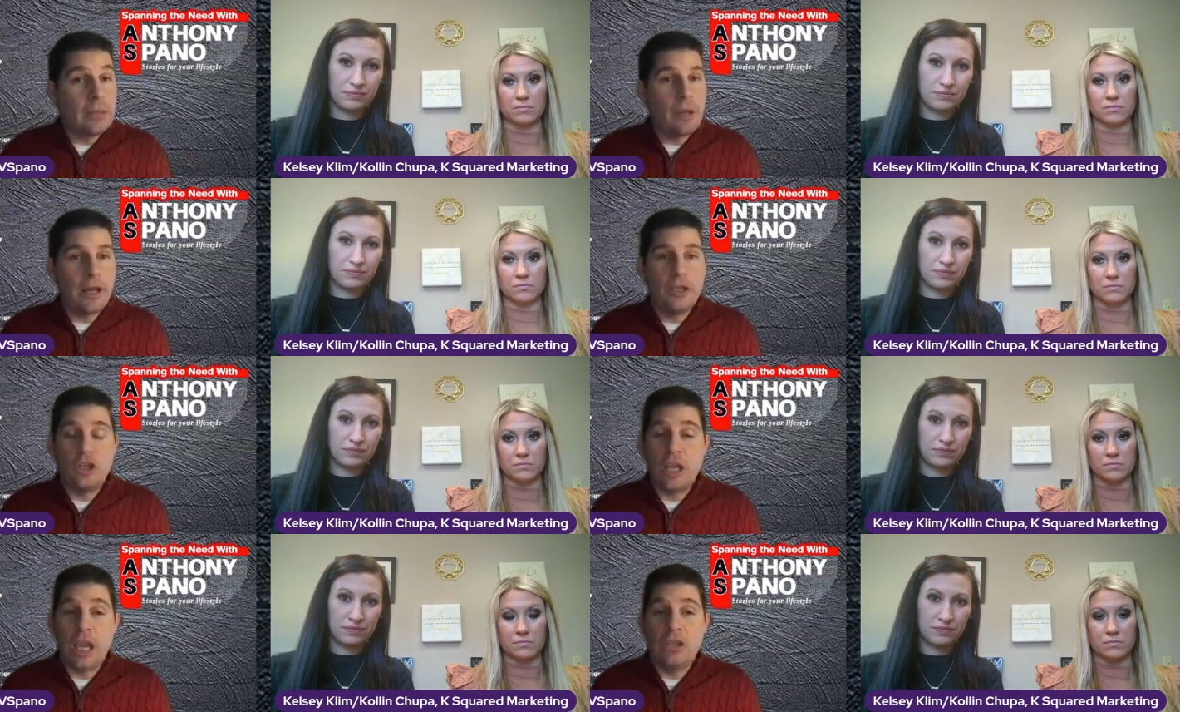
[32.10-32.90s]
Speaker 1: about
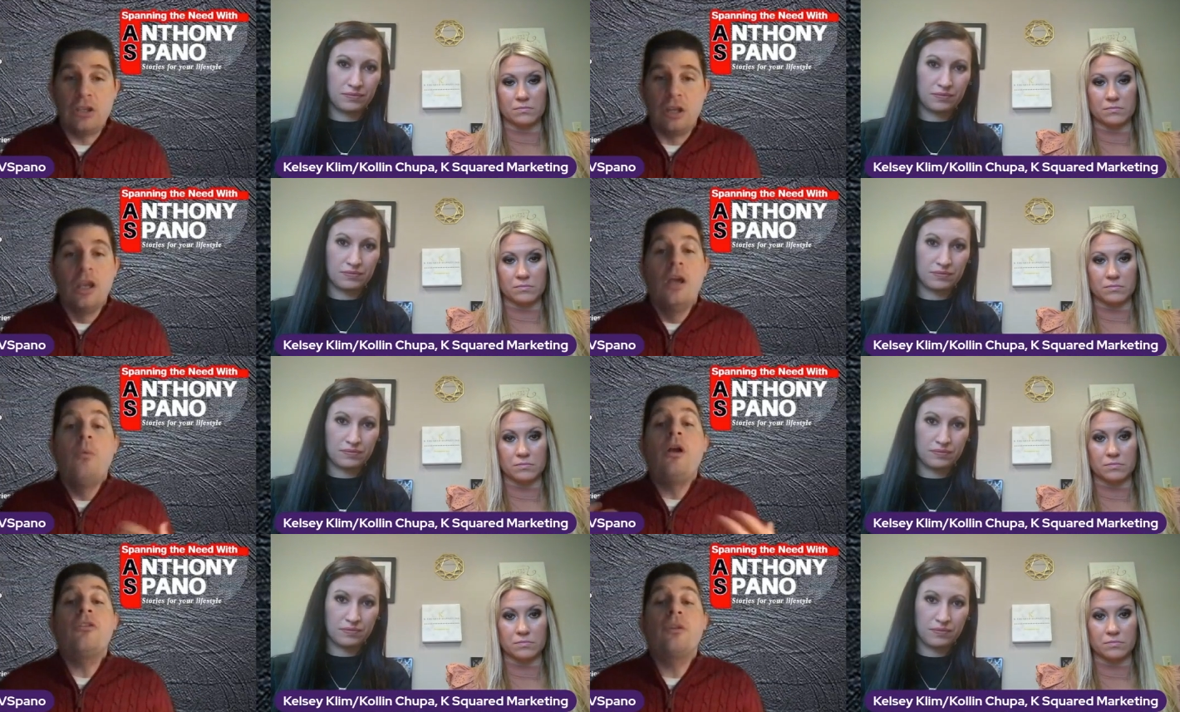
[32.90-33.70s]
education,
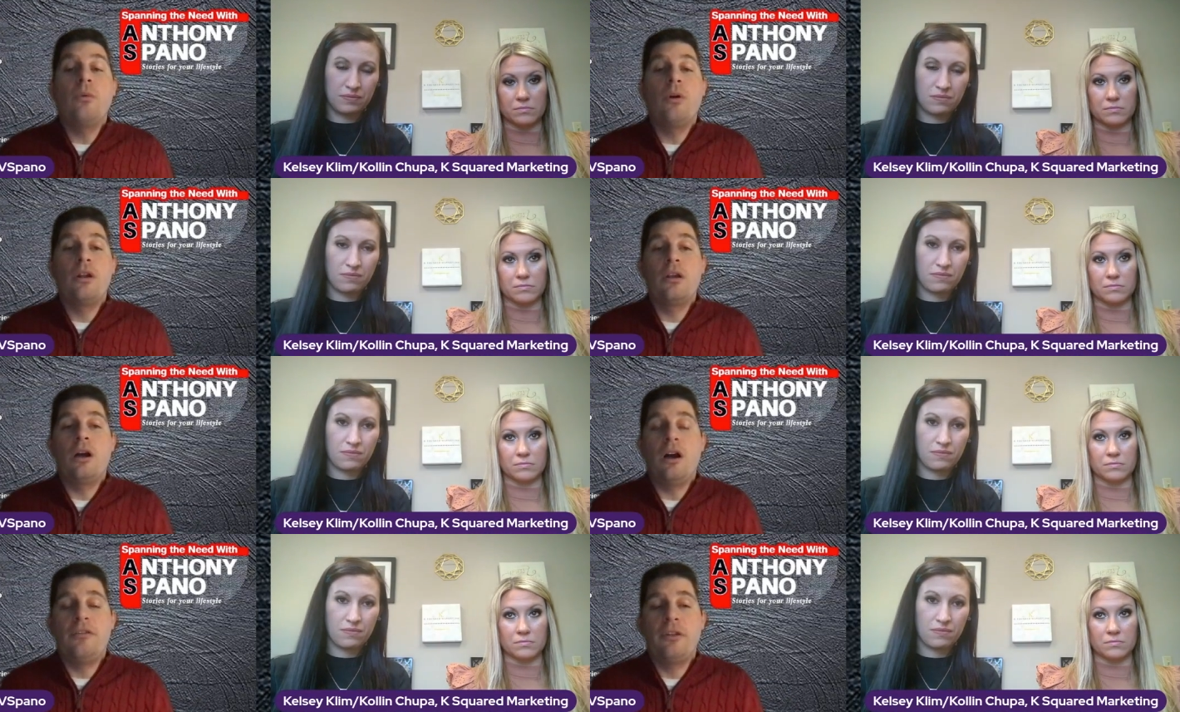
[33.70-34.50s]
we also want to
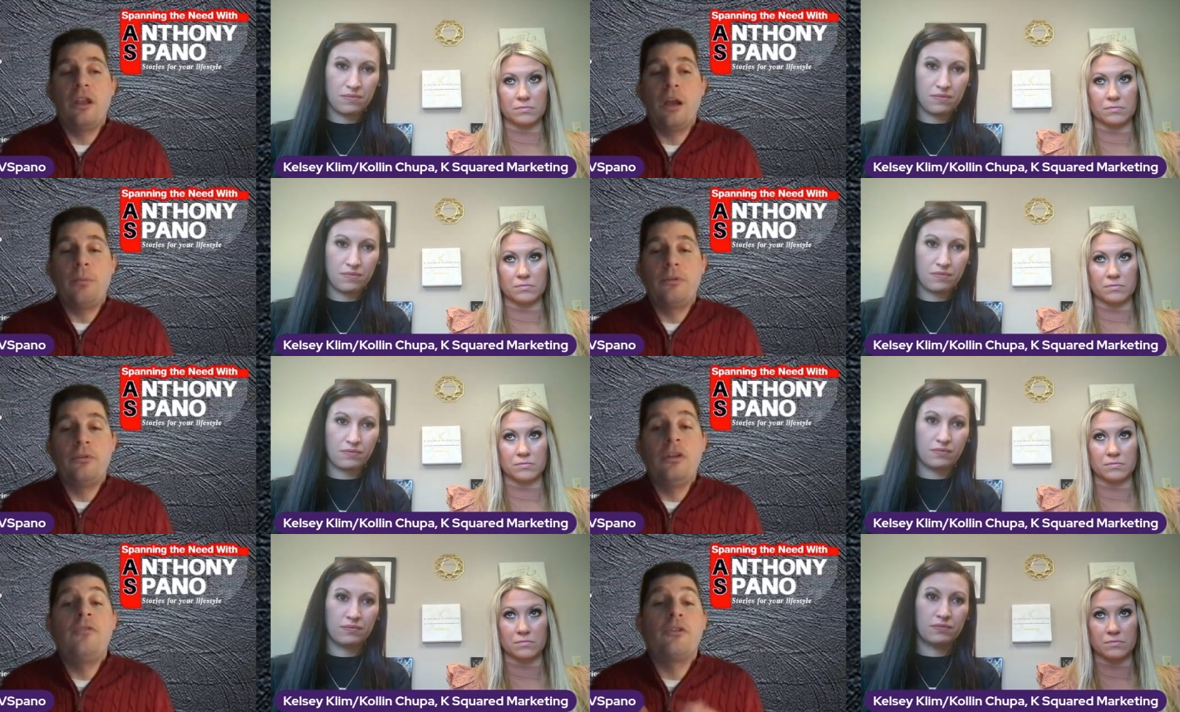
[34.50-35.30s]
offer the
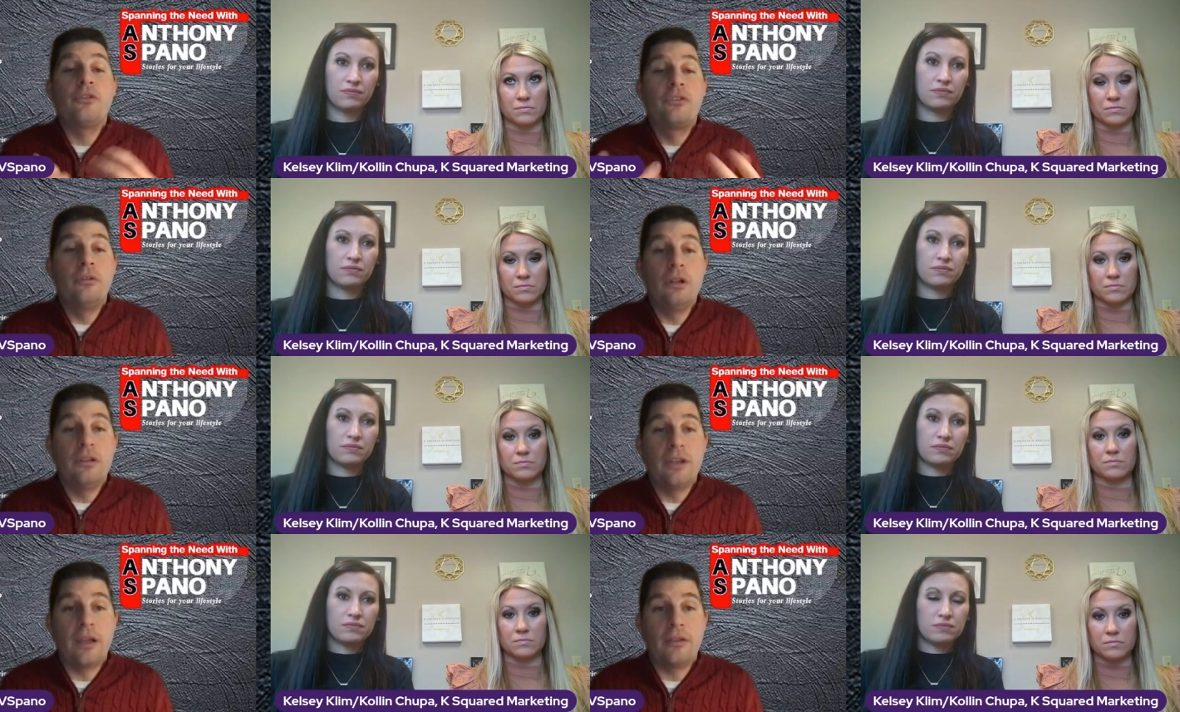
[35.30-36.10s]
opportunity for
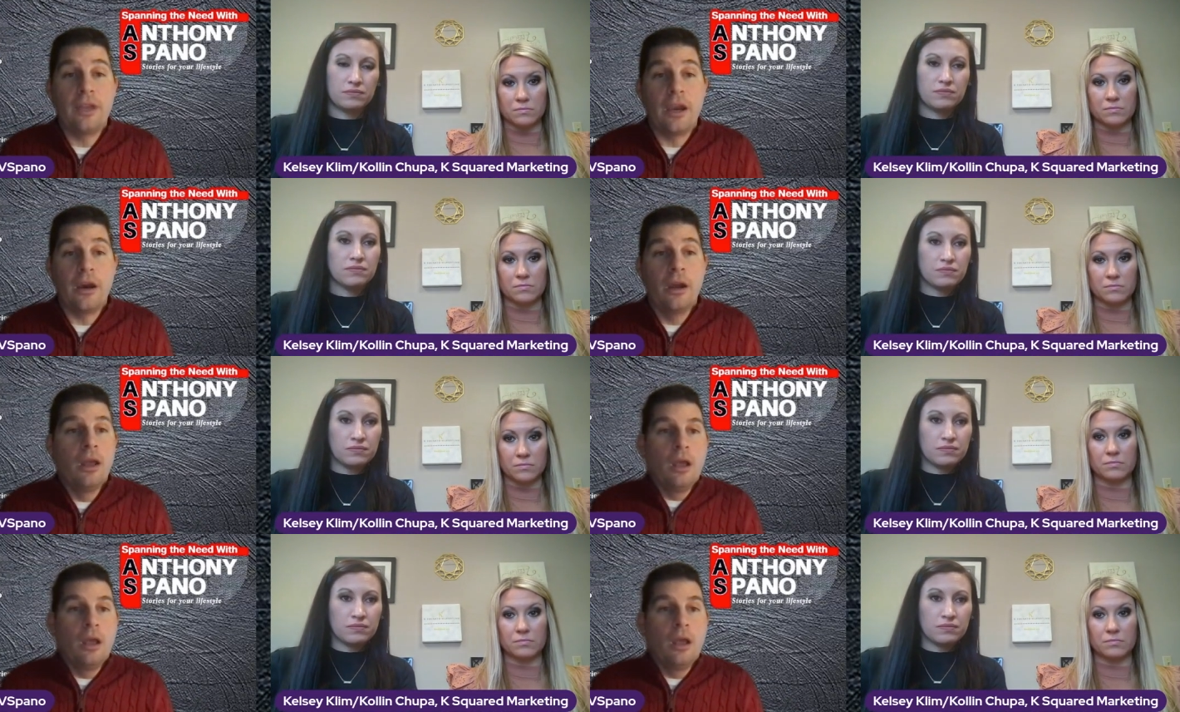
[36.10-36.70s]
students out there